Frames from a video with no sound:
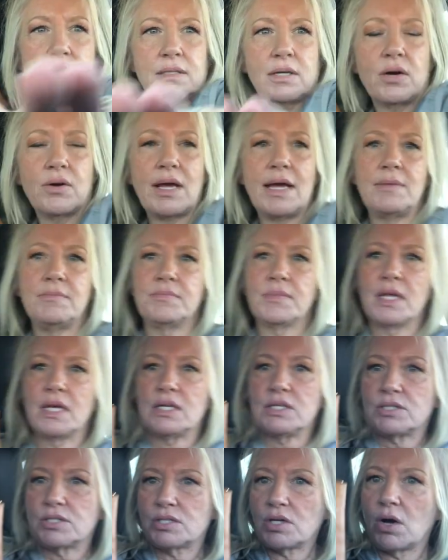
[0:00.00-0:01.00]
Okay,
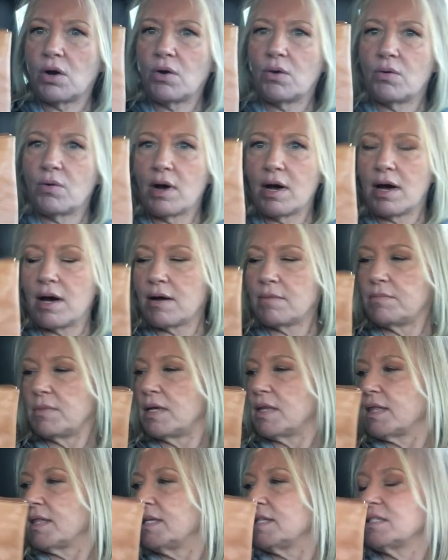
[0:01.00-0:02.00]
so um,
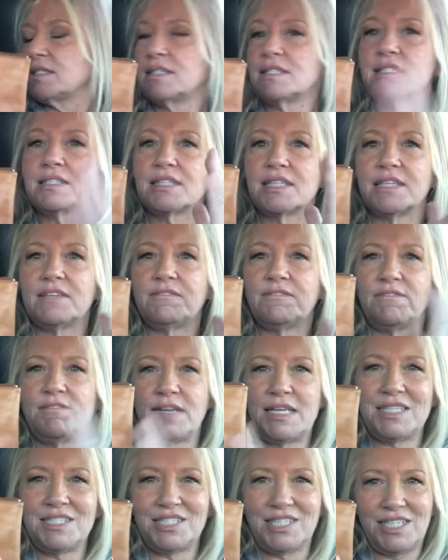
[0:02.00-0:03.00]
this is the
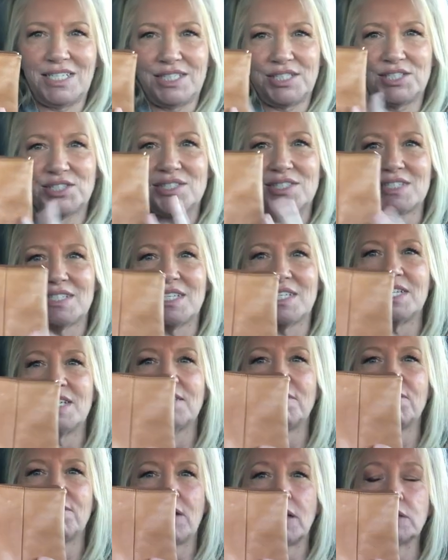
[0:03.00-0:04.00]
vintage
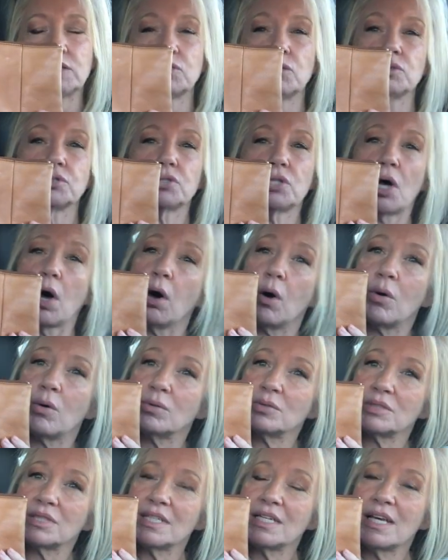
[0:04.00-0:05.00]
Sydney Fossil
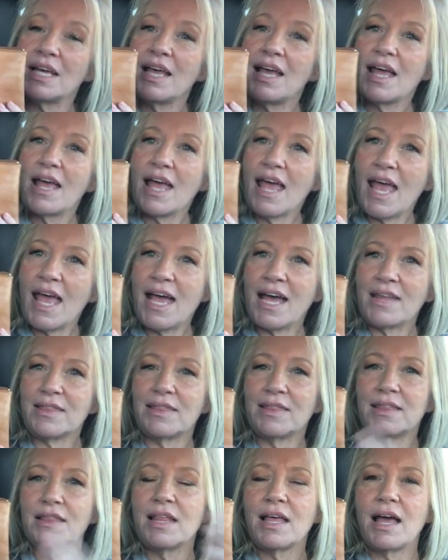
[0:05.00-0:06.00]
Tote,
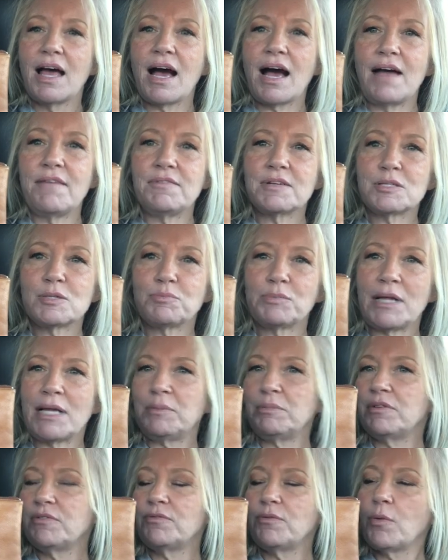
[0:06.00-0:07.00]
and I've
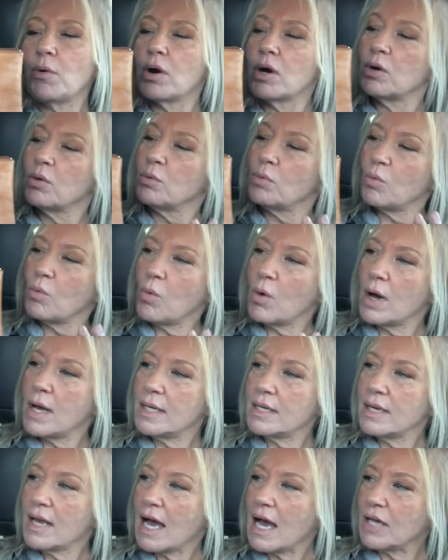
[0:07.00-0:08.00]
explained before
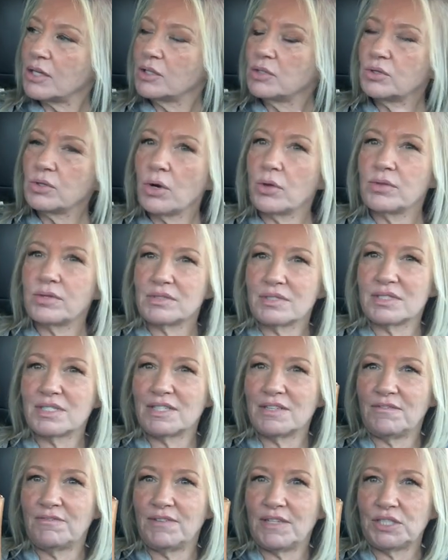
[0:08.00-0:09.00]
what, how do you know this is
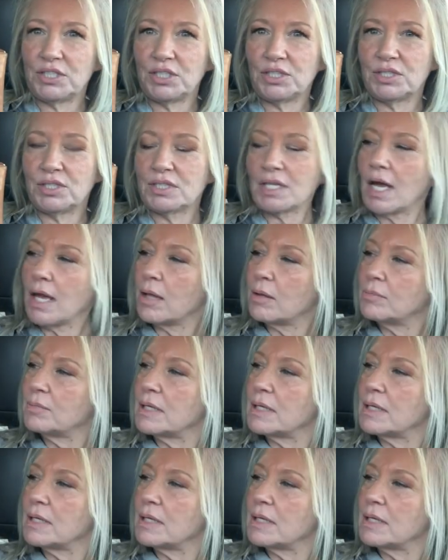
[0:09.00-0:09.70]
the vintage style?